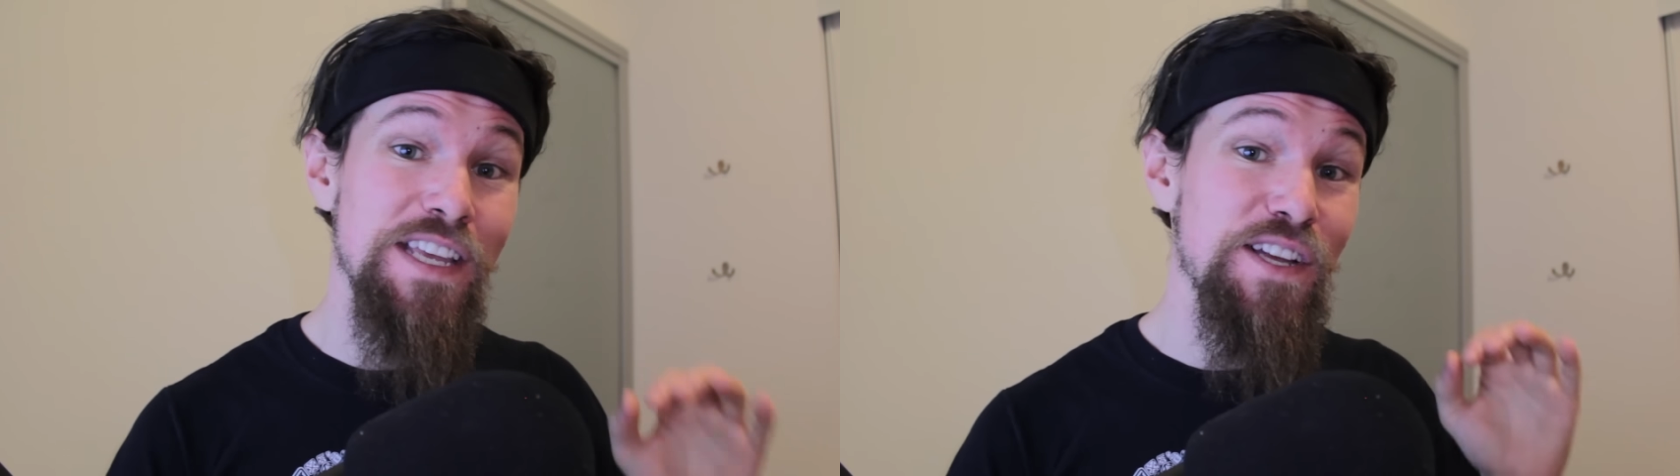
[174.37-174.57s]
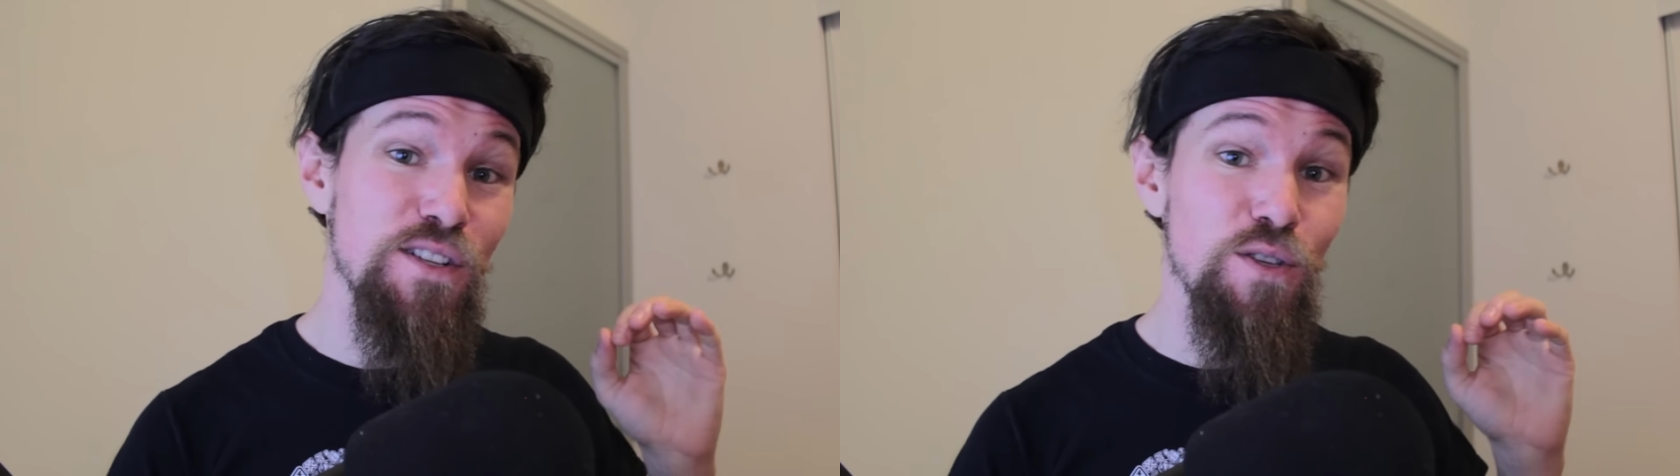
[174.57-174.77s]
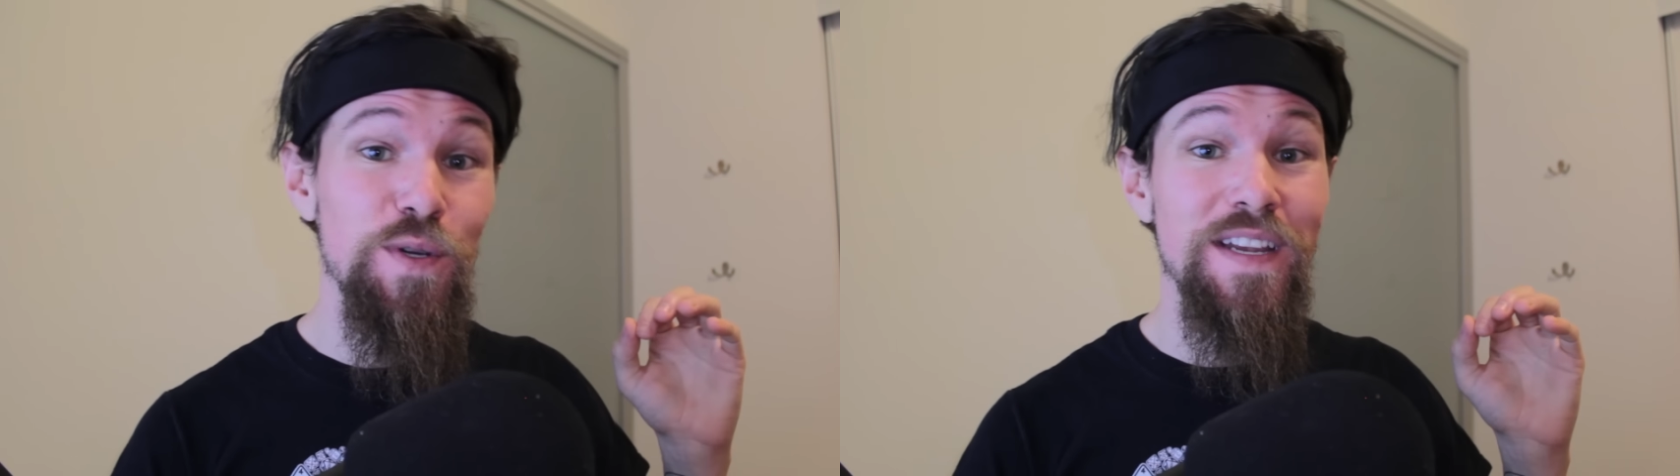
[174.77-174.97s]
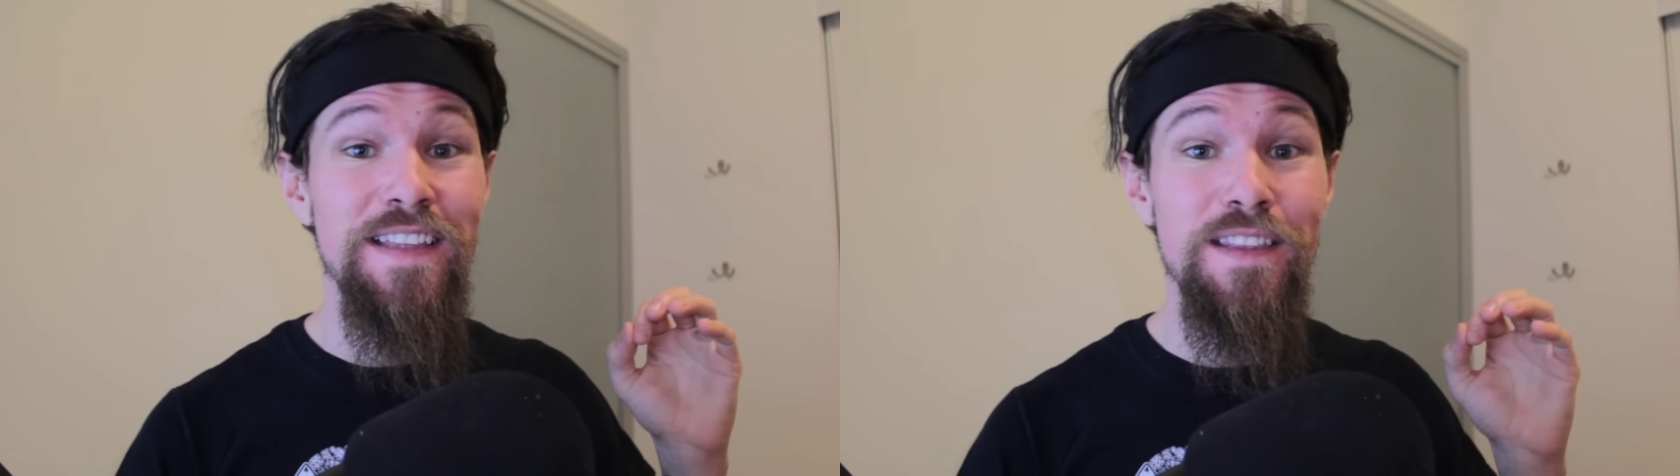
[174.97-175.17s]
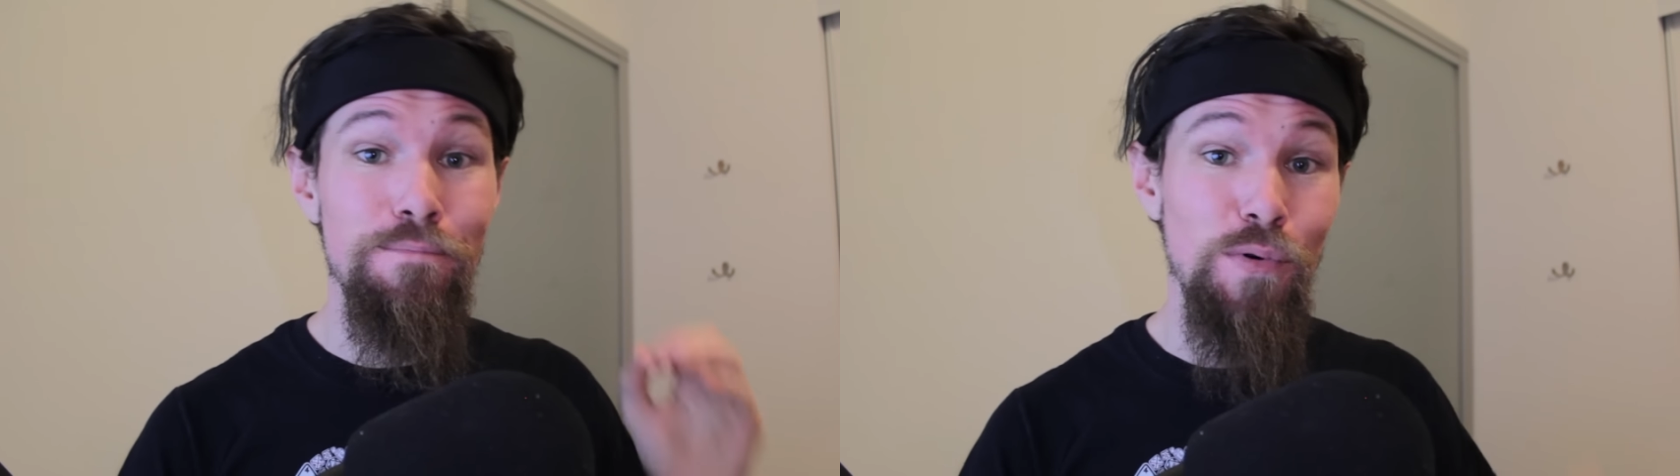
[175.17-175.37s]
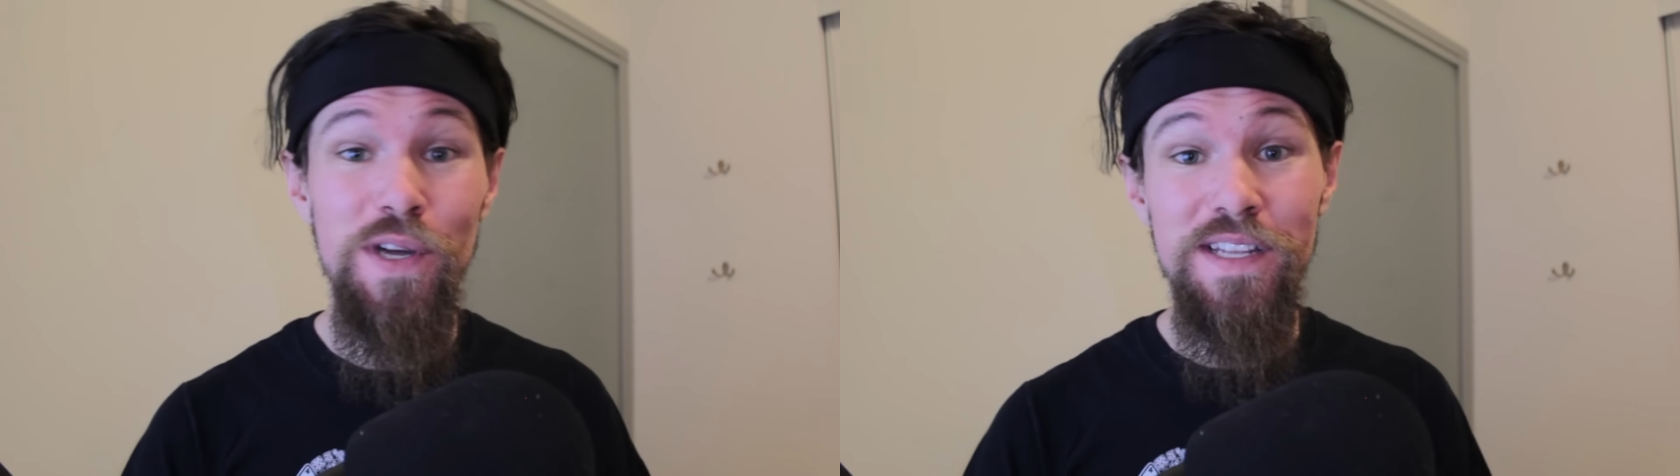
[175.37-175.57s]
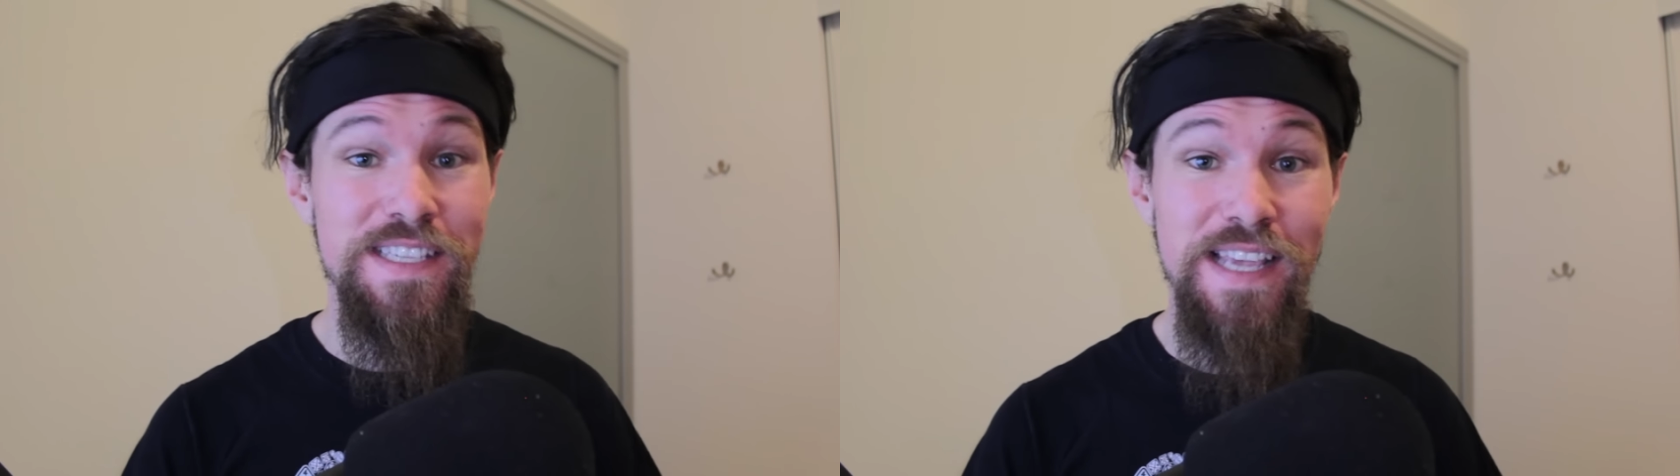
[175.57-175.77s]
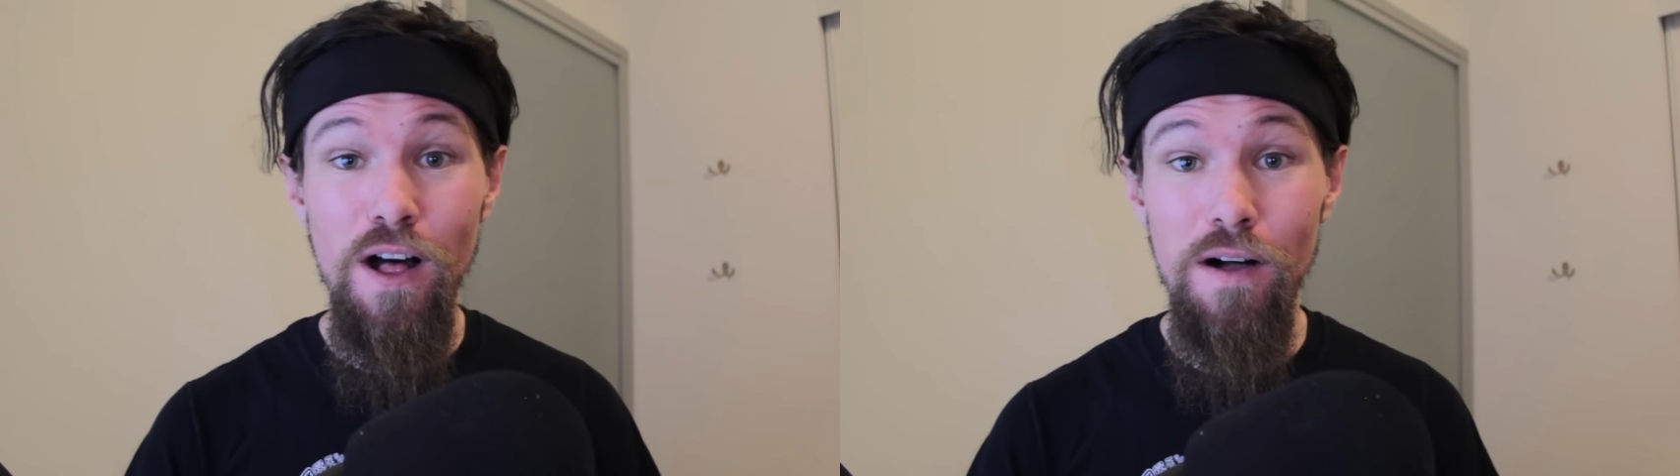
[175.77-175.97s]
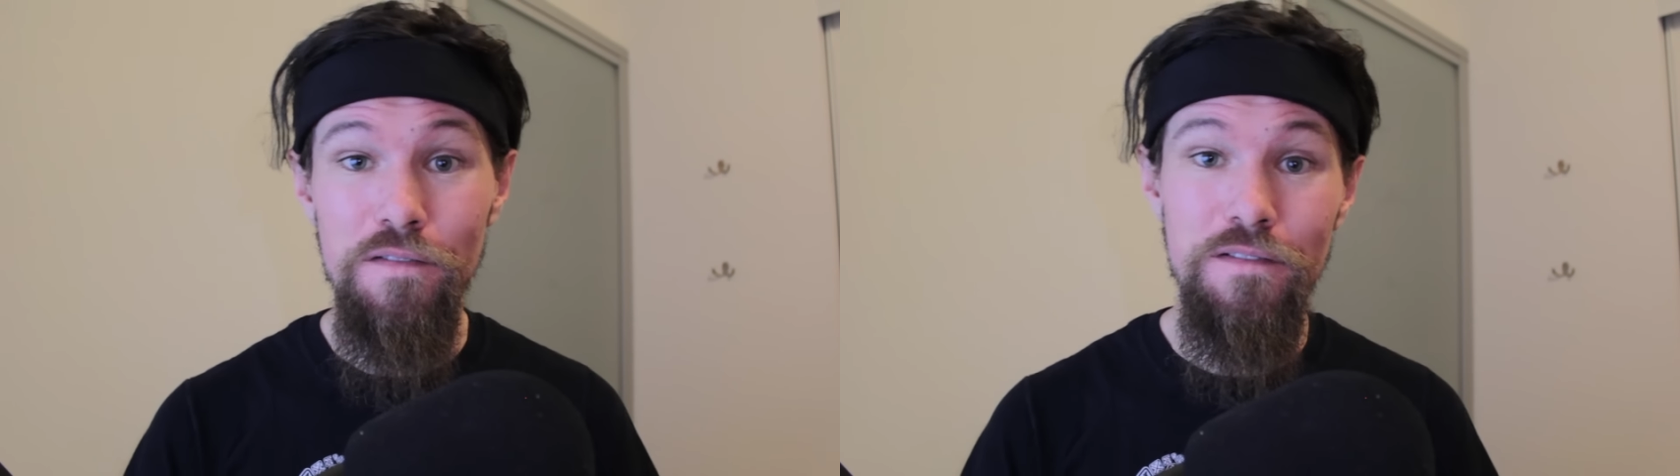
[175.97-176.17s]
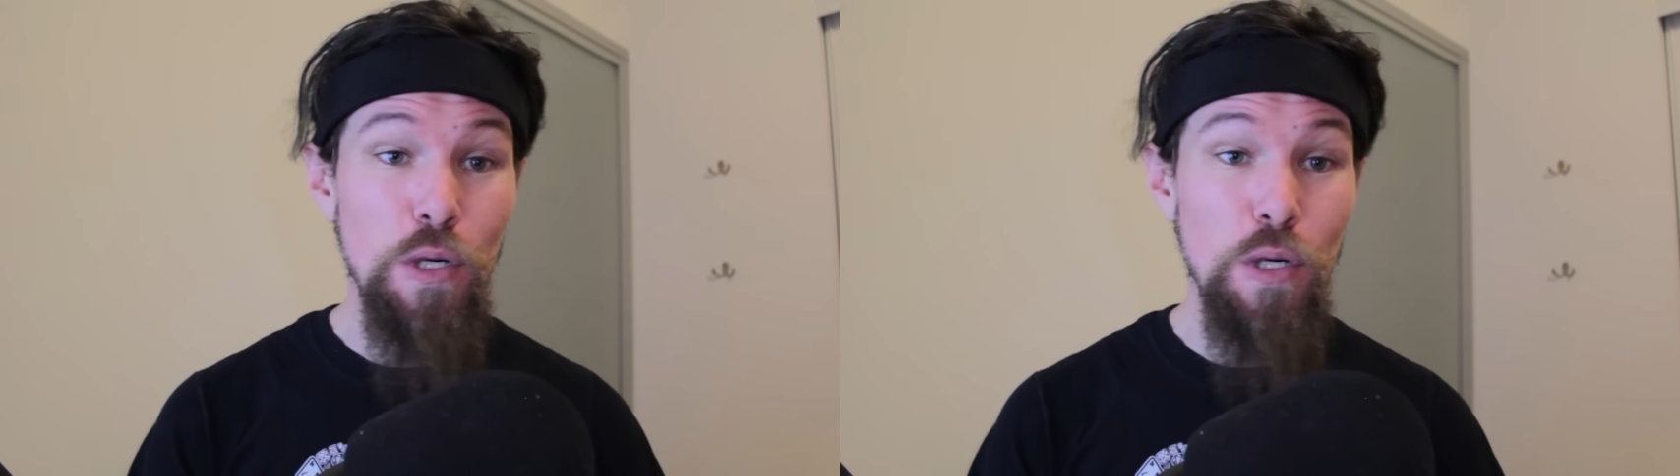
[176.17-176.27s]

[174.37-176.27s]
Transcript: included in the book itself,